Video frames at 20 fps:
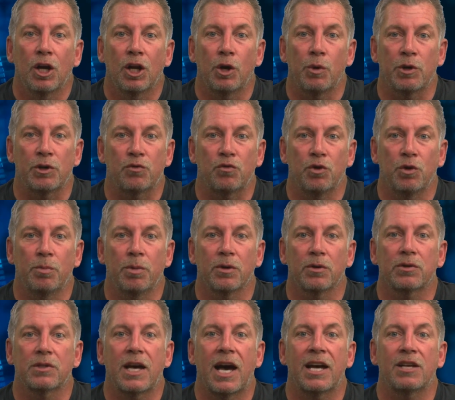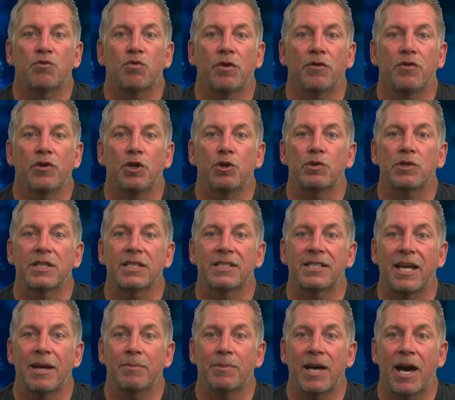Luis Rubiales has refused to
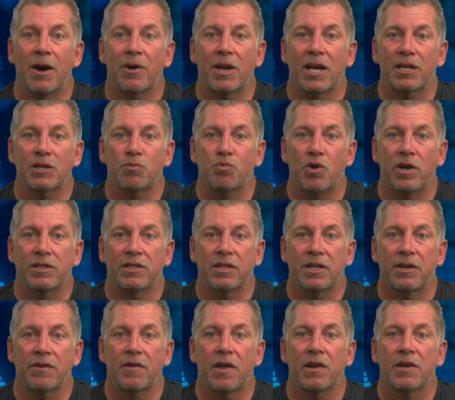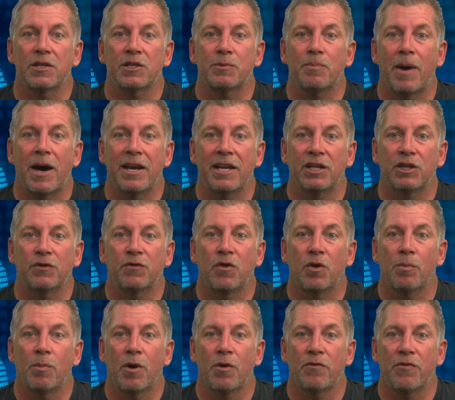step down as president of the Spanish
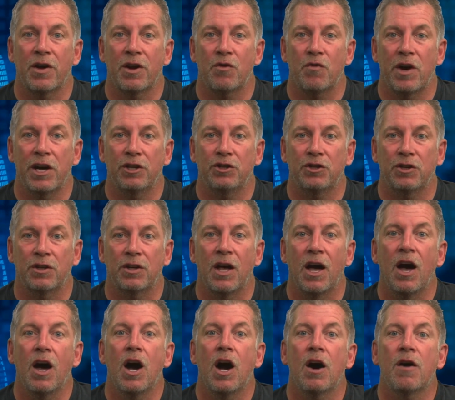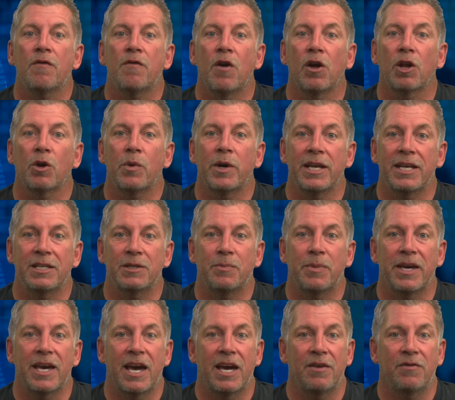Football Federation following his
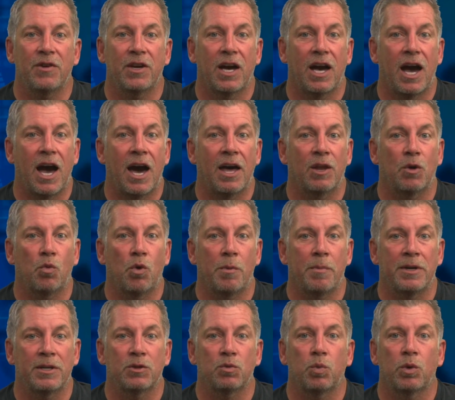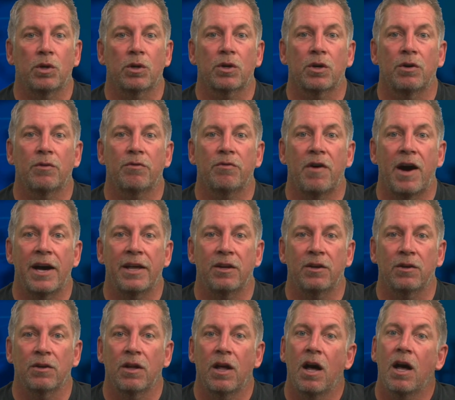behaviour at the Women's World Cup
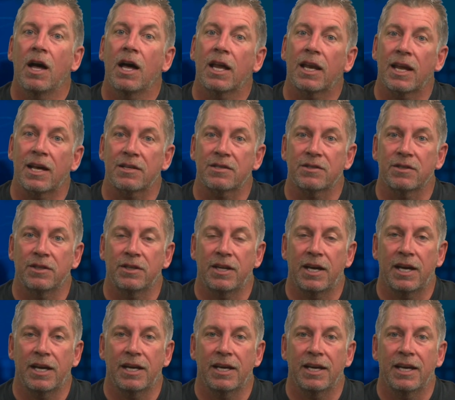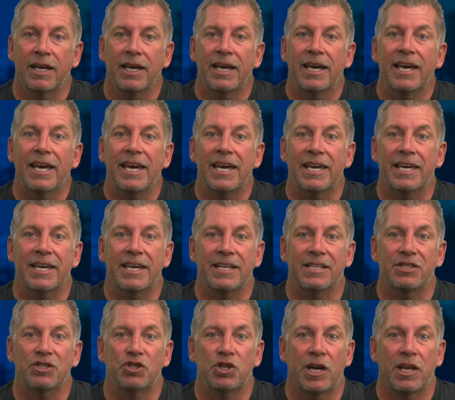final last Sunday. He
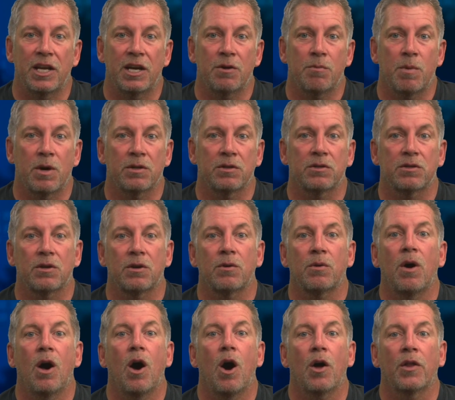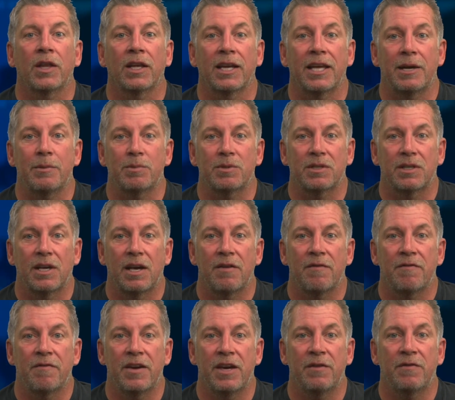kissed Jenny Hermoso on the lips.
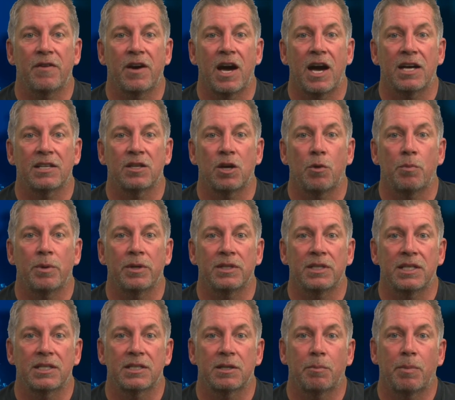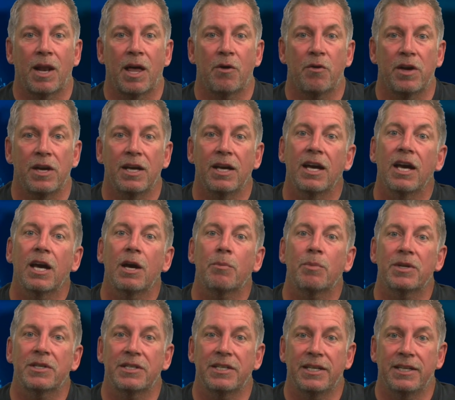FIFA has opened disciplinary
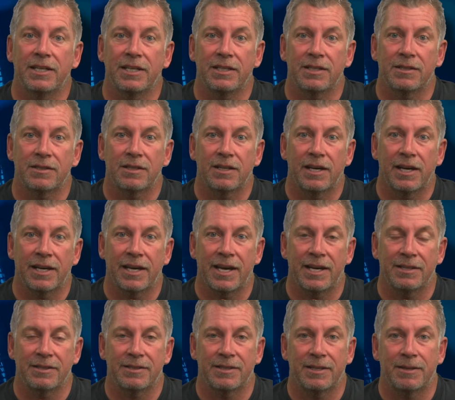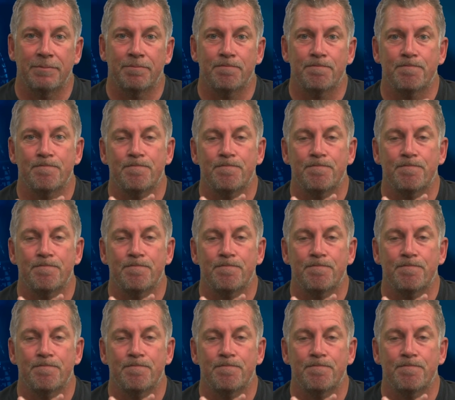proceedings against him.